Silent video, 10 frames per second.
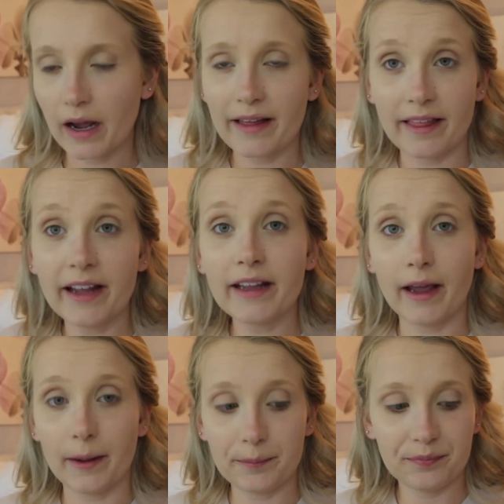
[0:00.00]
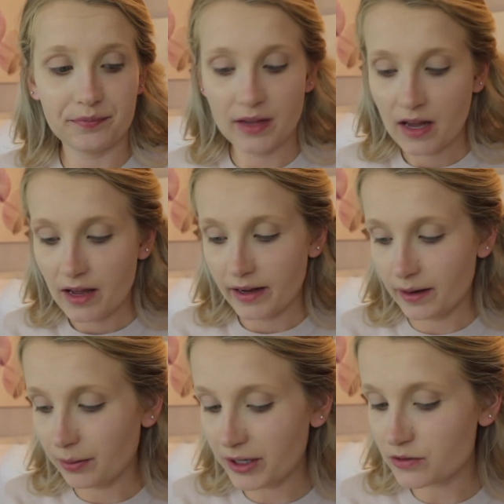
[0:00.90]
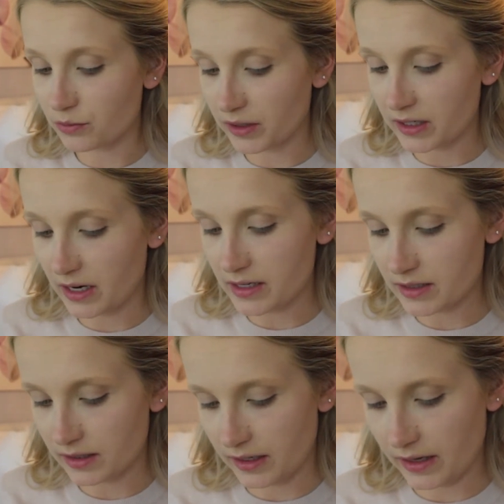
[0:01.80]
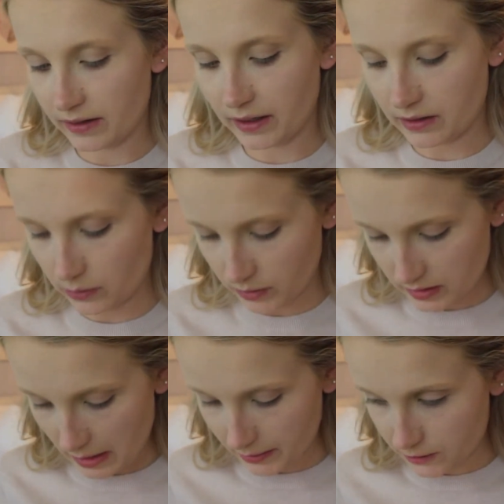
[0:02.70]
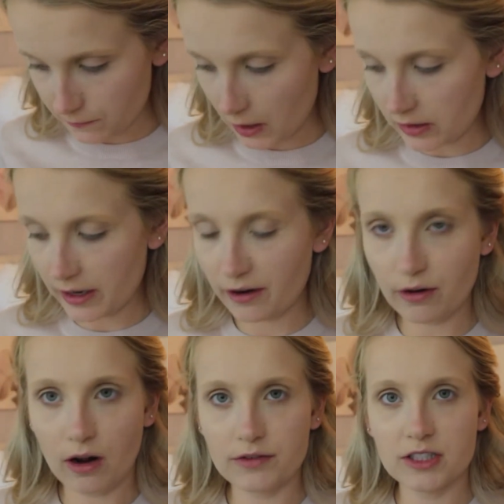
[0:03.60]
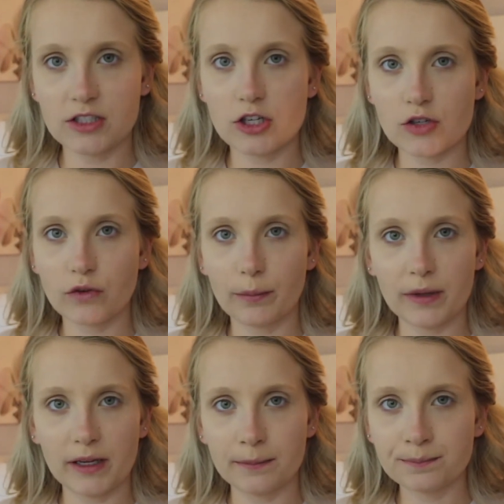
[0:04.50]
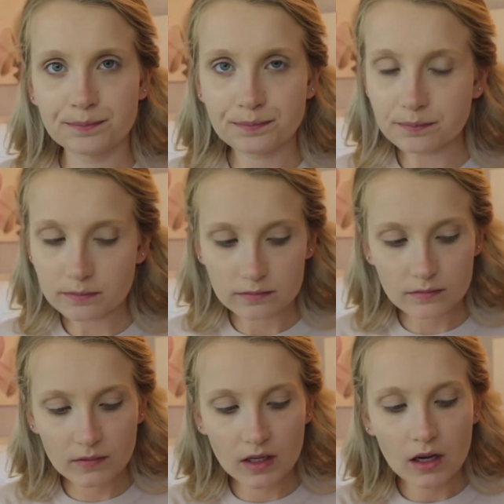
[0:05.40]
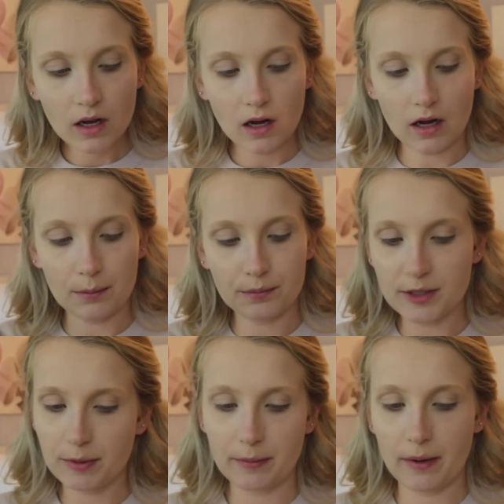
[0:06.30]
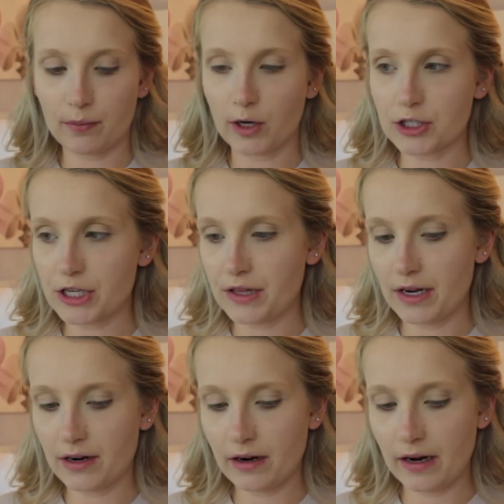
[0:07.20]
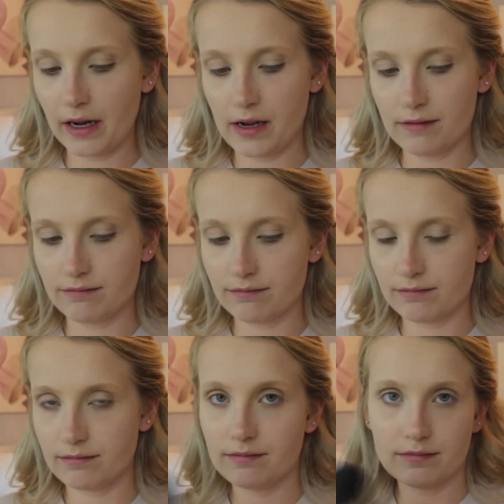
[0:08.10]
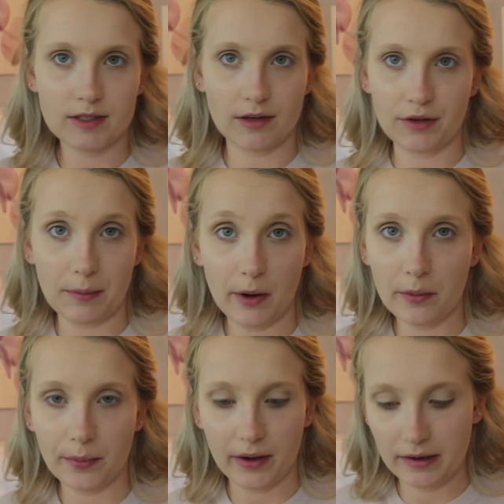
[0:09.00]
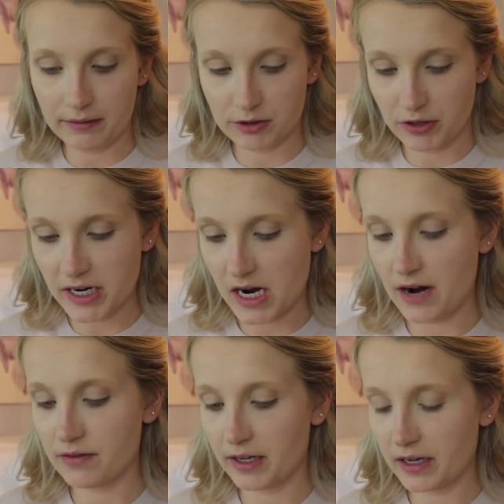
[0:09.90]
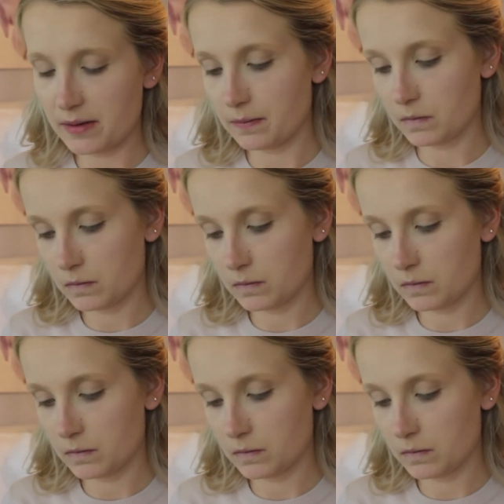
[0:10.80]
I like it. It applies really nicely, and like there wasn't that much fallout. Obviously just from me dipping my brush in there, stuff came out, but it was great. I like it.